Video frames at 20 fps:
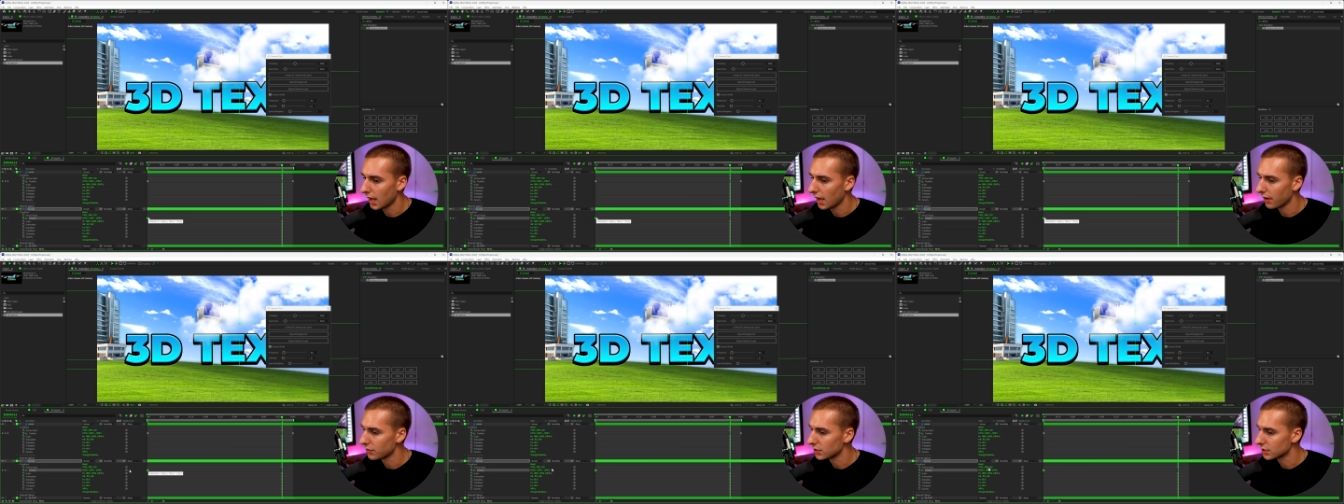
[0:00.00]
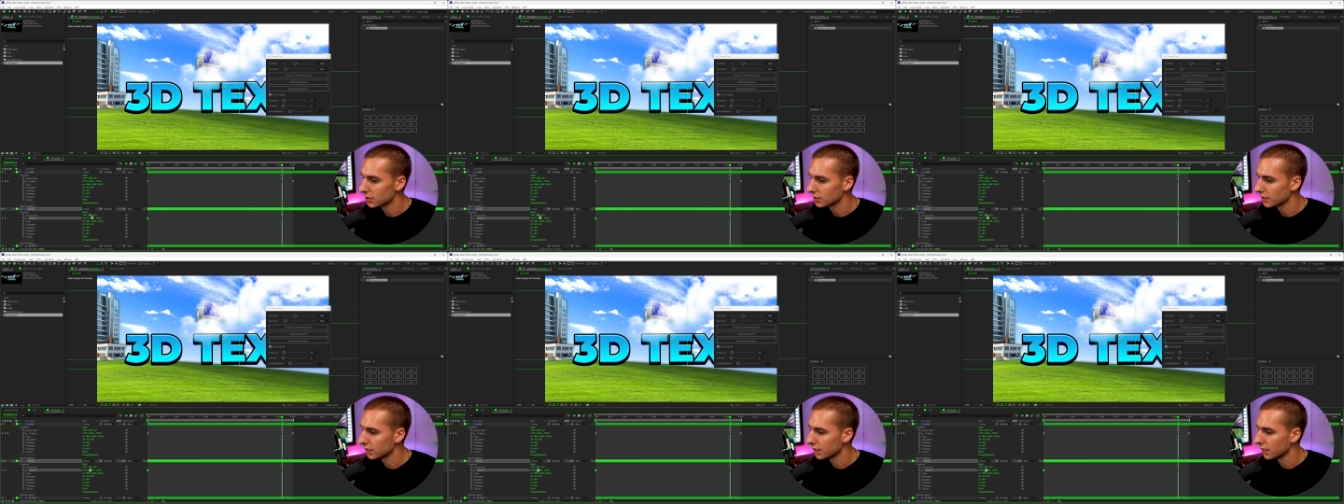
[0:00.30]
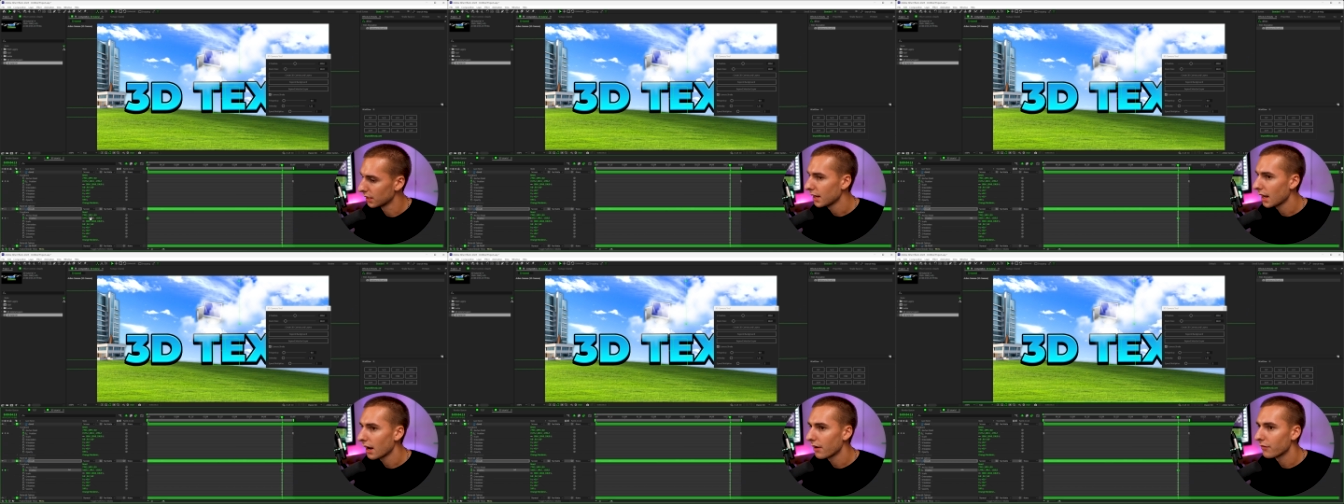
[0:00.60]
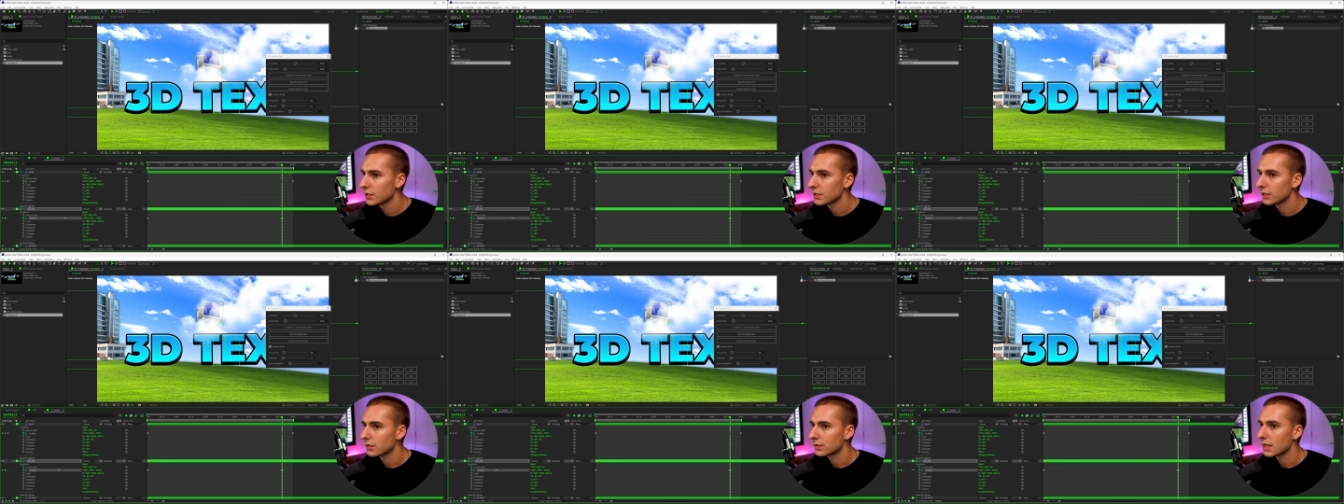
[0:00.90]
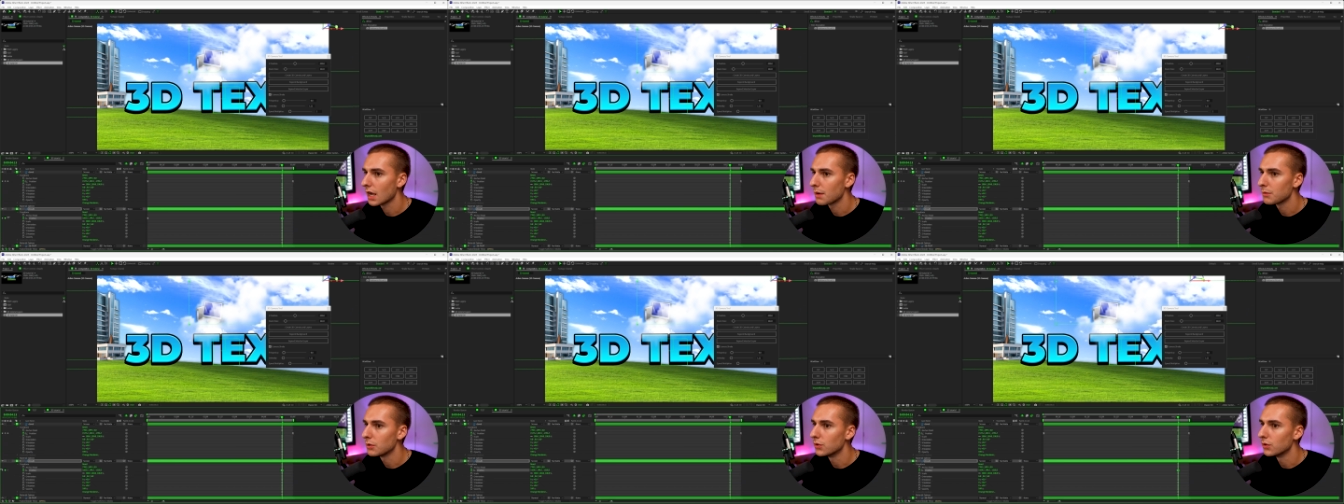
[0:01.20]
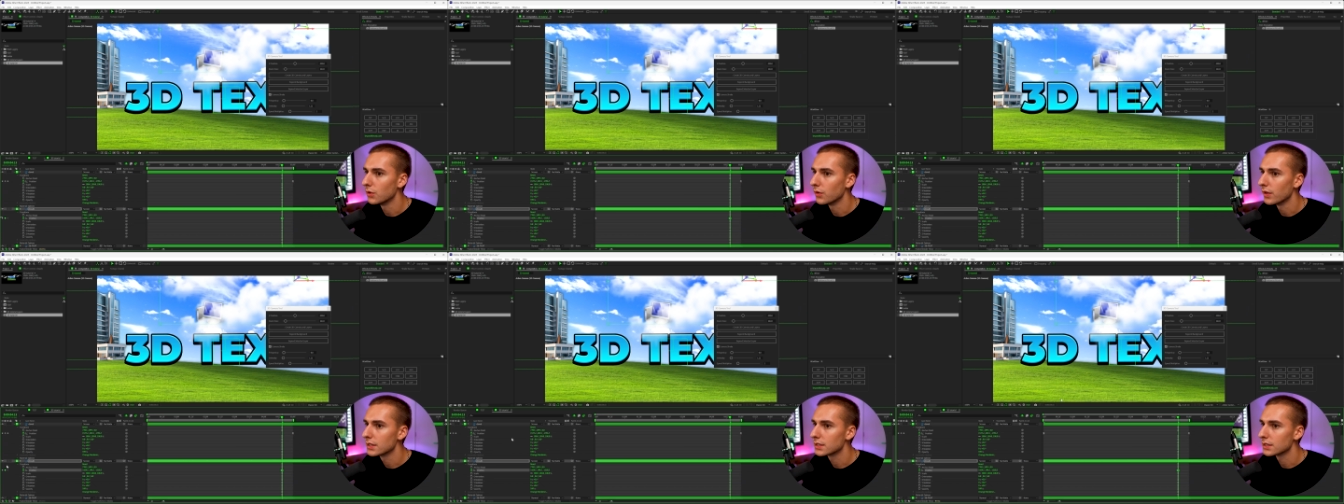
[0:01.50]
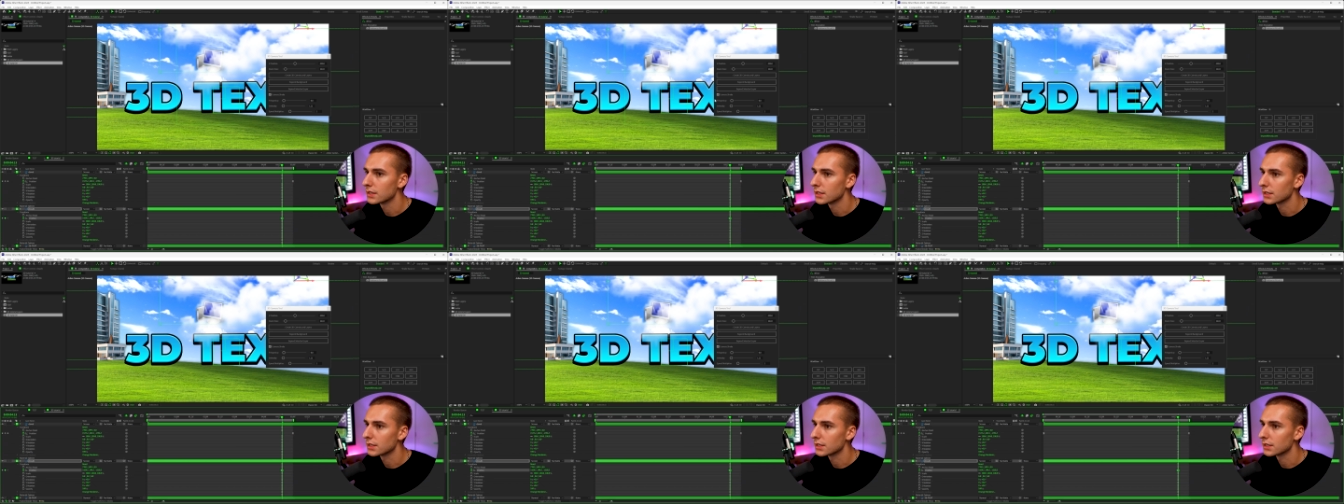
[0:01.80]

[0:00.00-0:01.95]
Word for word: Obviously, not every single time you do this,